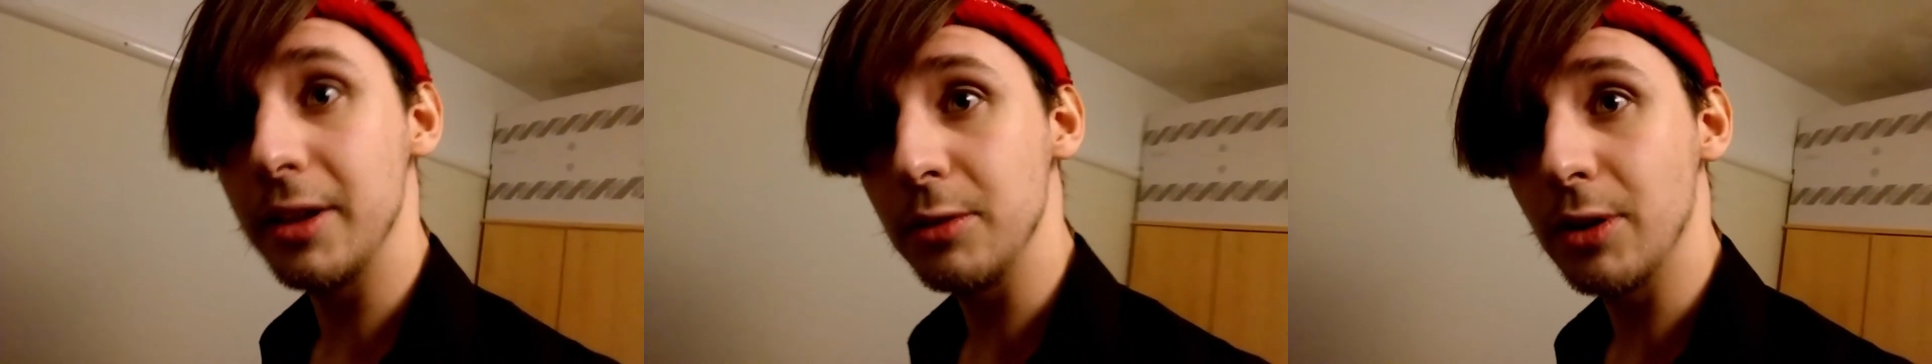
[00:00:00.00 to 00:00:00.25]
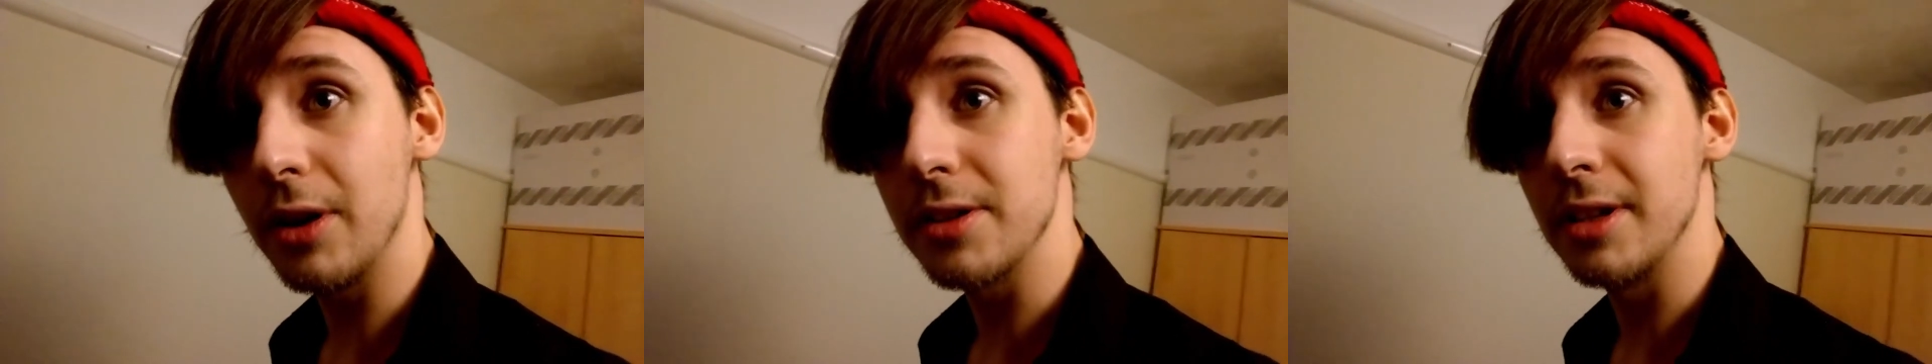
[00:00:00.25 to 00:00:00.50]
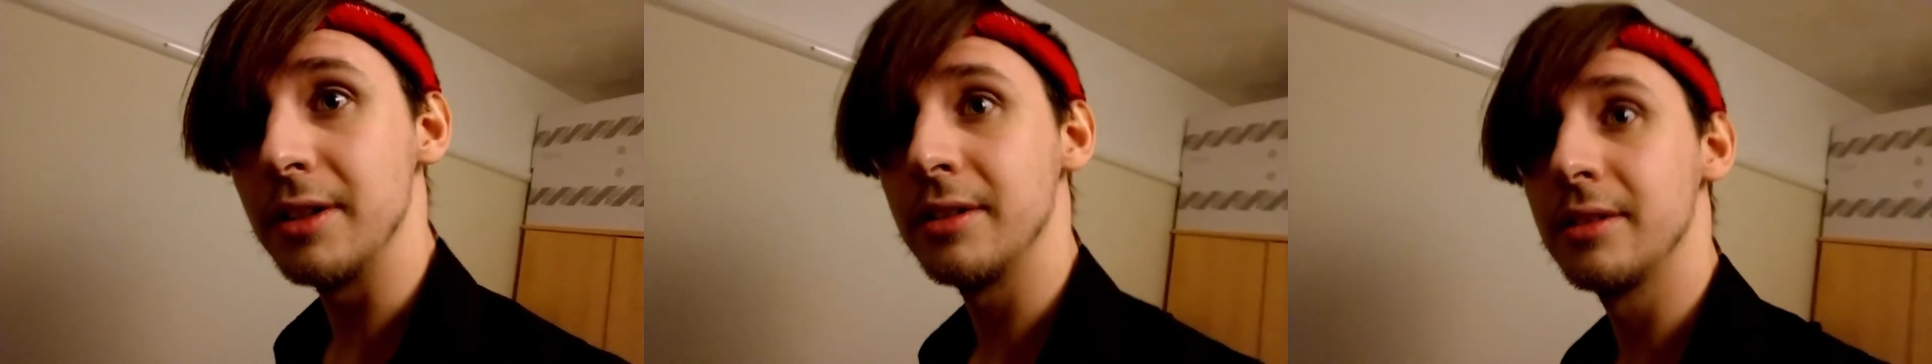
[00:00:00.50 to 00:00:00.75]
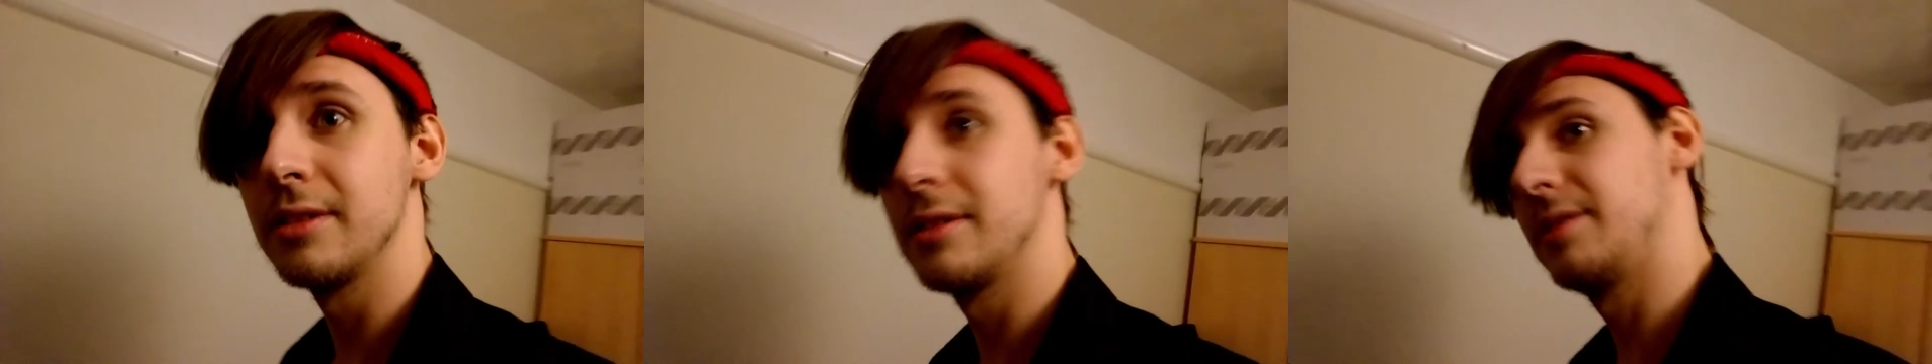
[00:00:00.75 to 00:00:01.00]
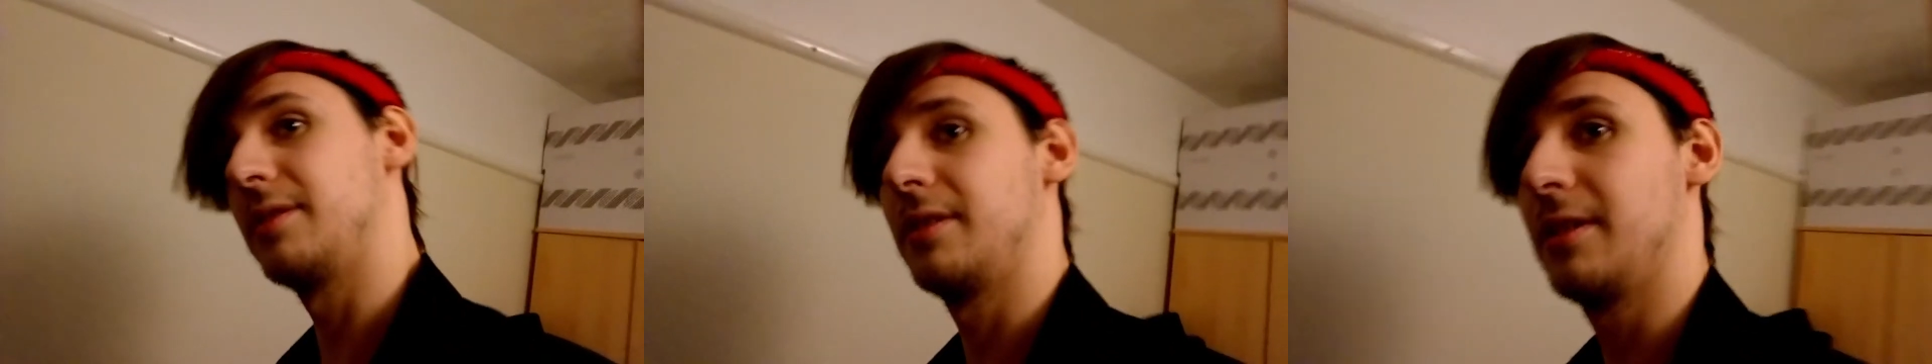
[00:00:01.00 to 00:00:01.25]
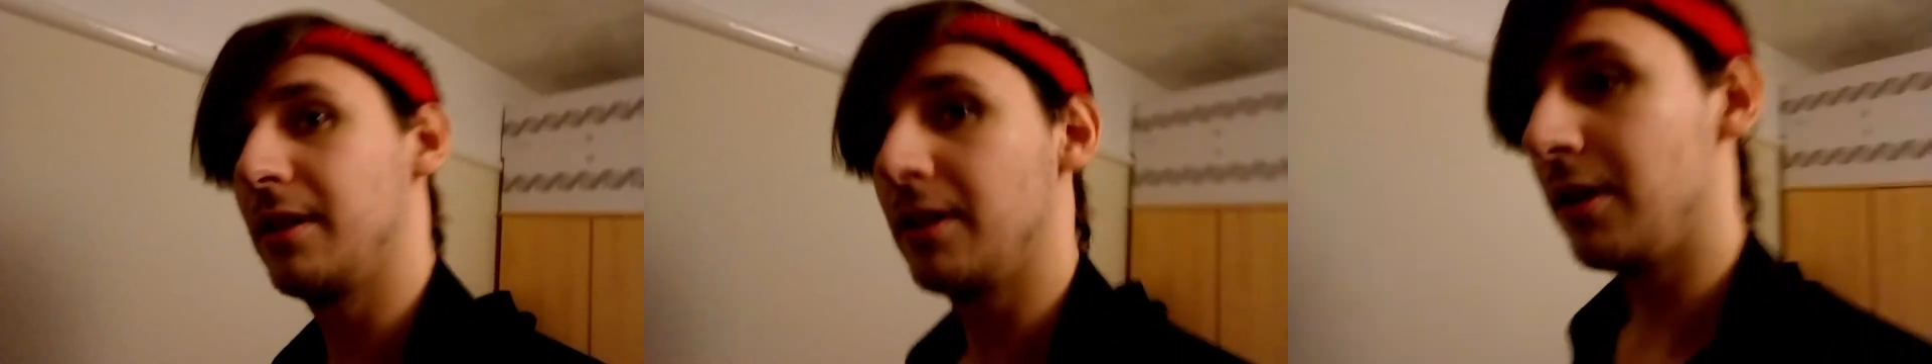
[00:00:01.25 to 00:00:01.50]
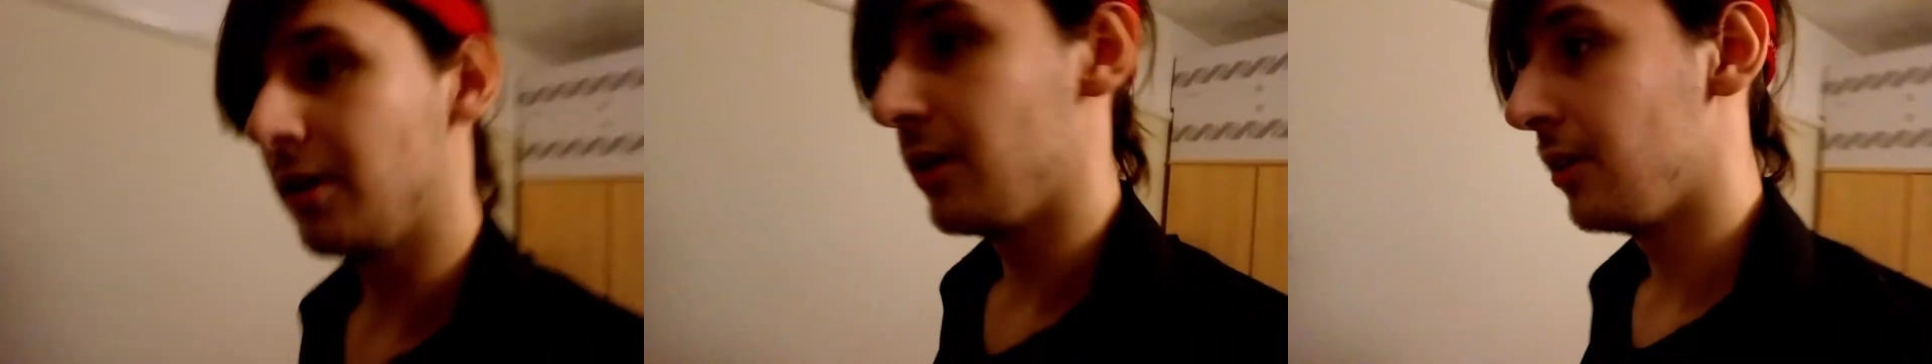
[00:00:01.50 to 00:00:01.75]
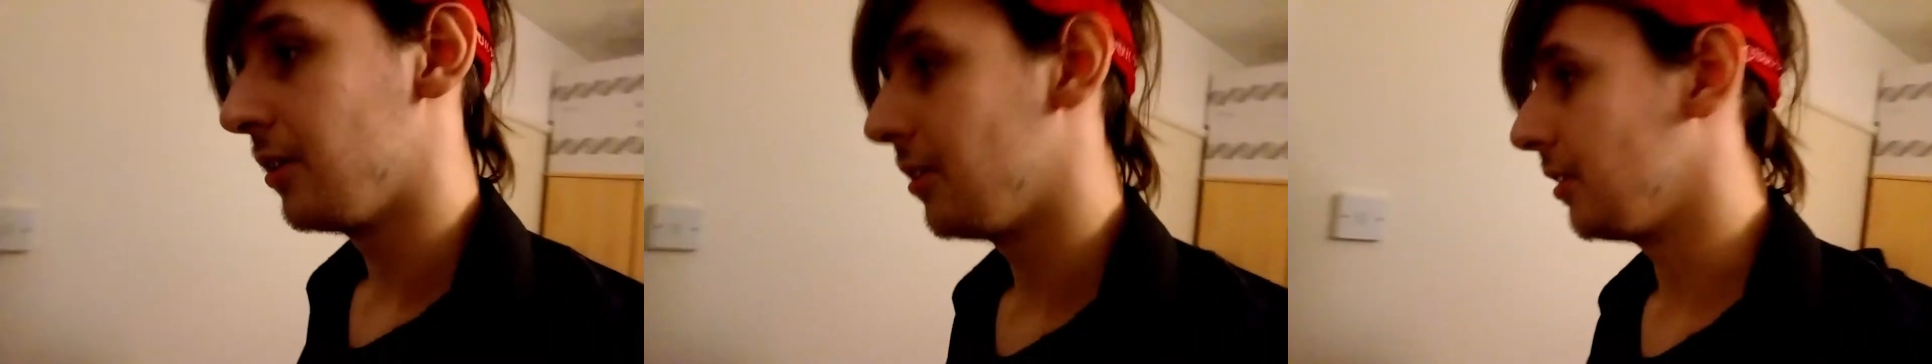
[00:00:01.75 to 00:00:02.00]
you guys in
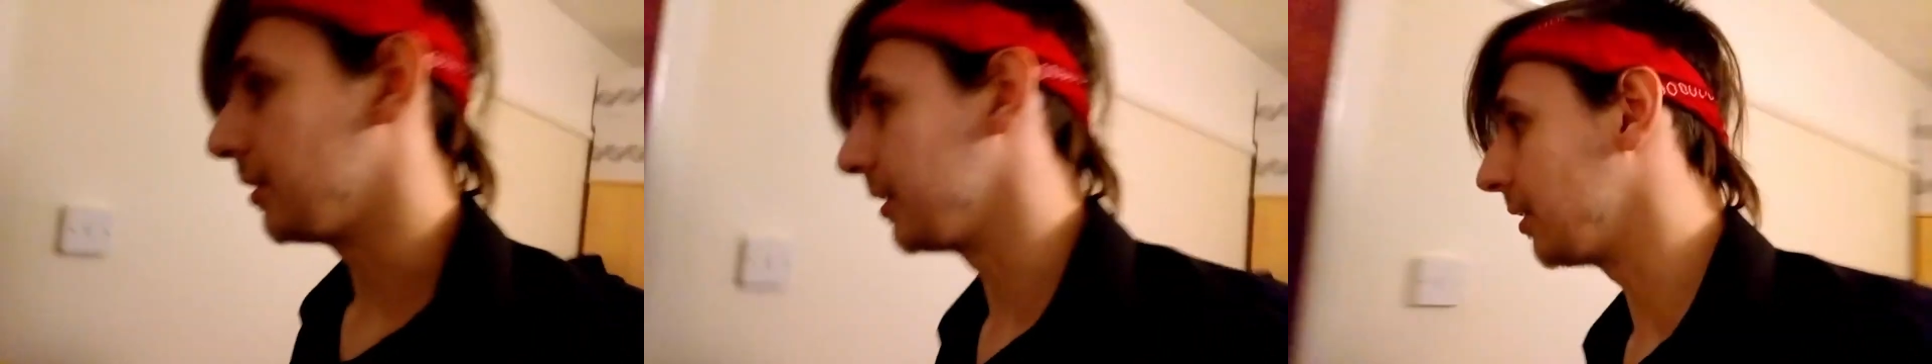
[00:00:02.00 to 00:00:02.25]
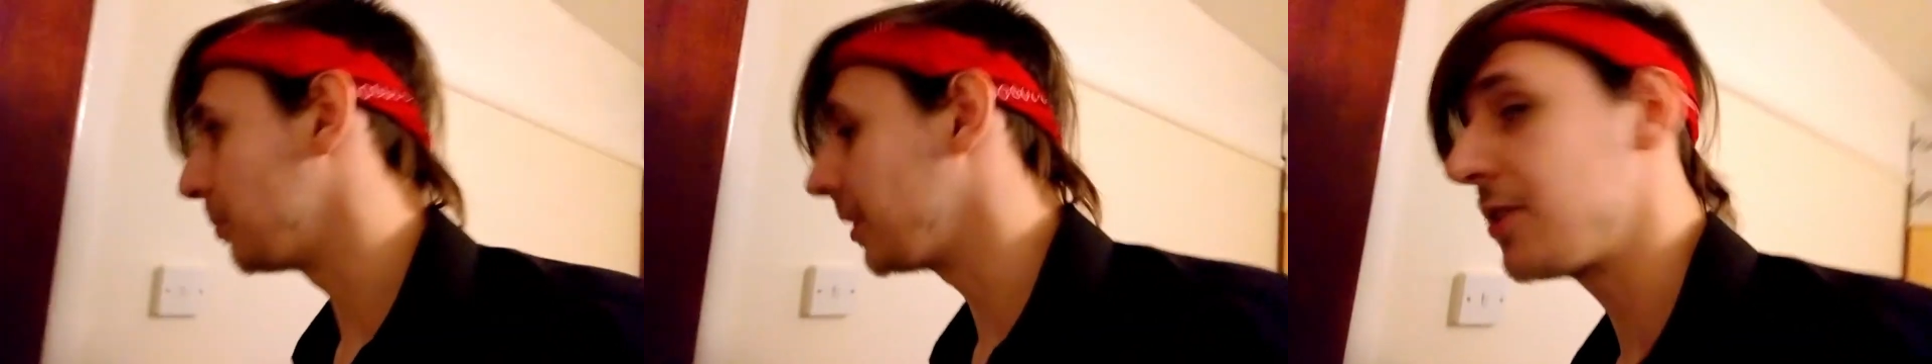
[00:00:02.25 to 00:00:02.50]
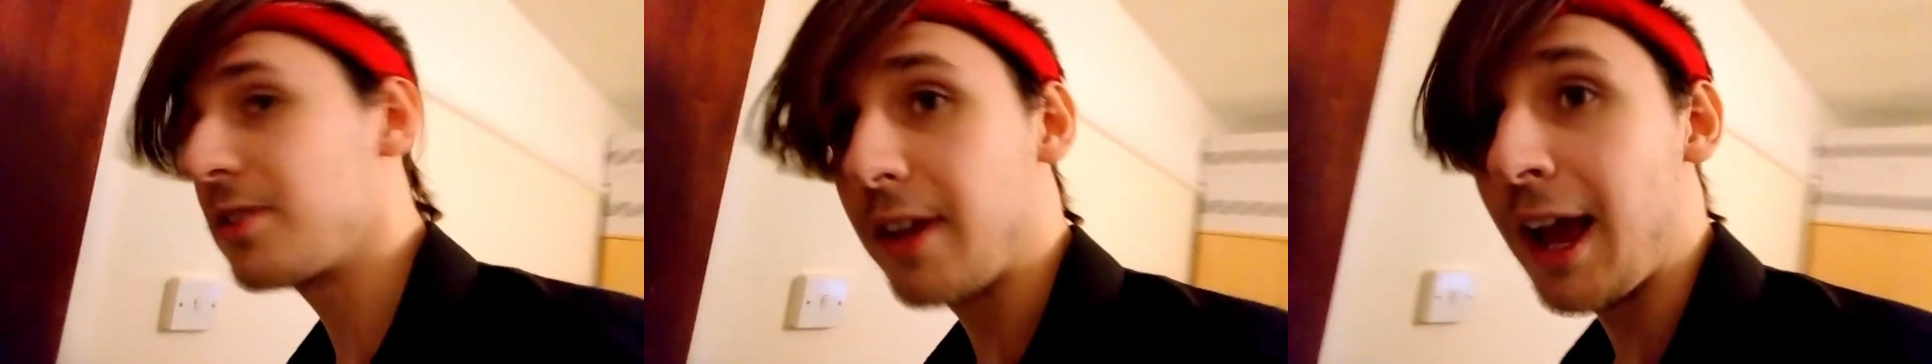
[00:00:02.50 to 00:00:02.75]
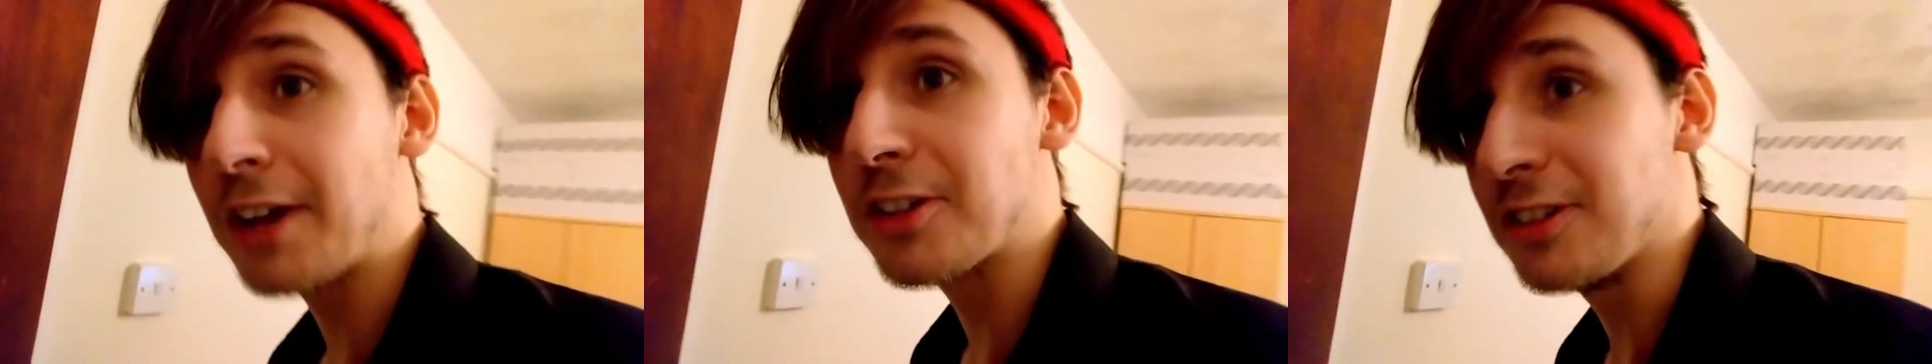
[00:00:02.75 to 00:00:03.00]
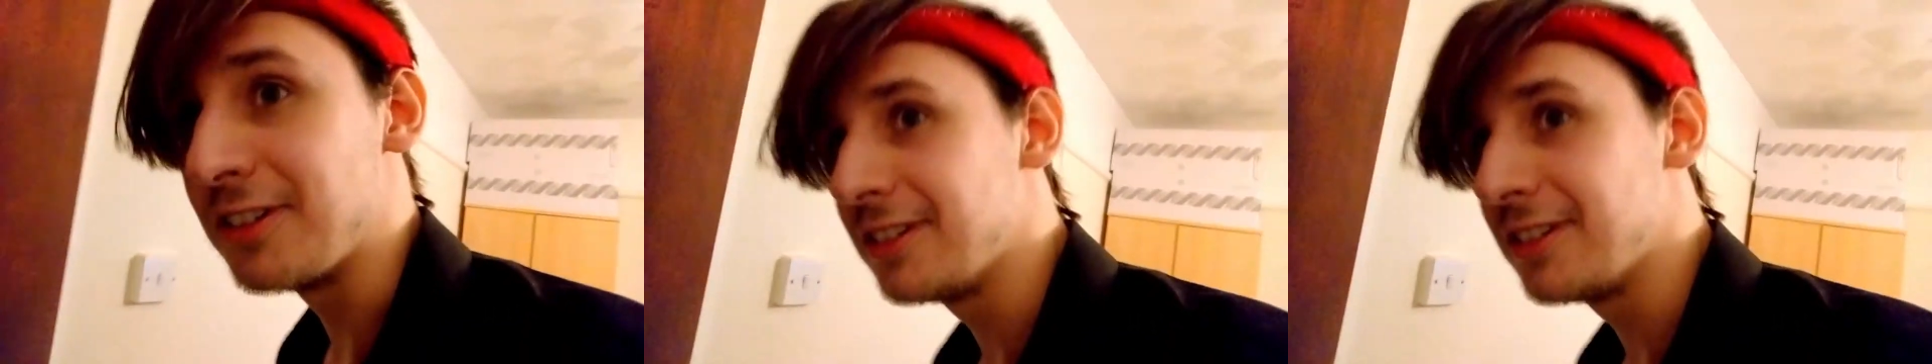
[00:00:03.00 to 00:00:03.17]
on a little piece of the action.